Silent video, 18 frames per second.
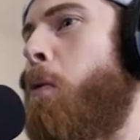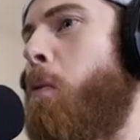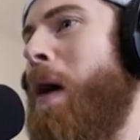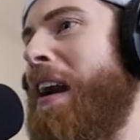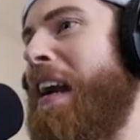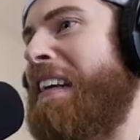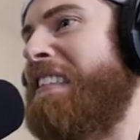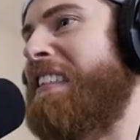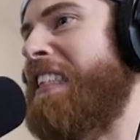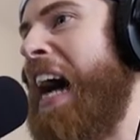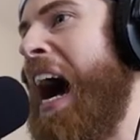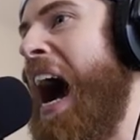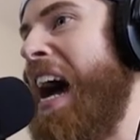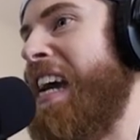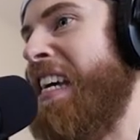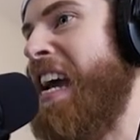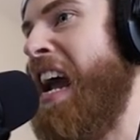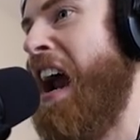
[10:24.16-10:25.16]
don't want to
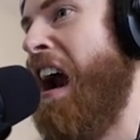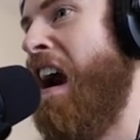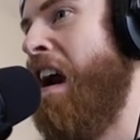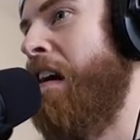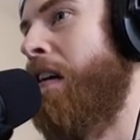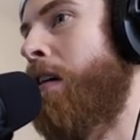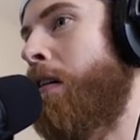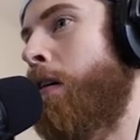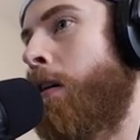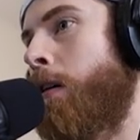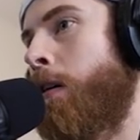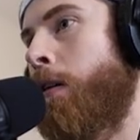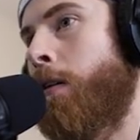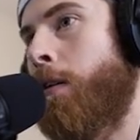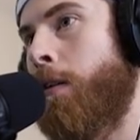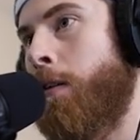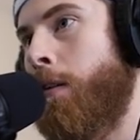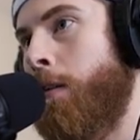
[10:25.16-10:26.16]
die
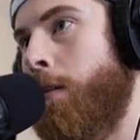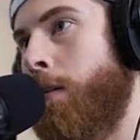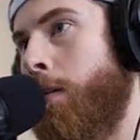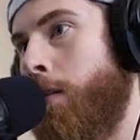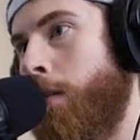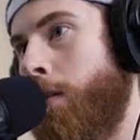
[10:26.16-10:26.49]
here.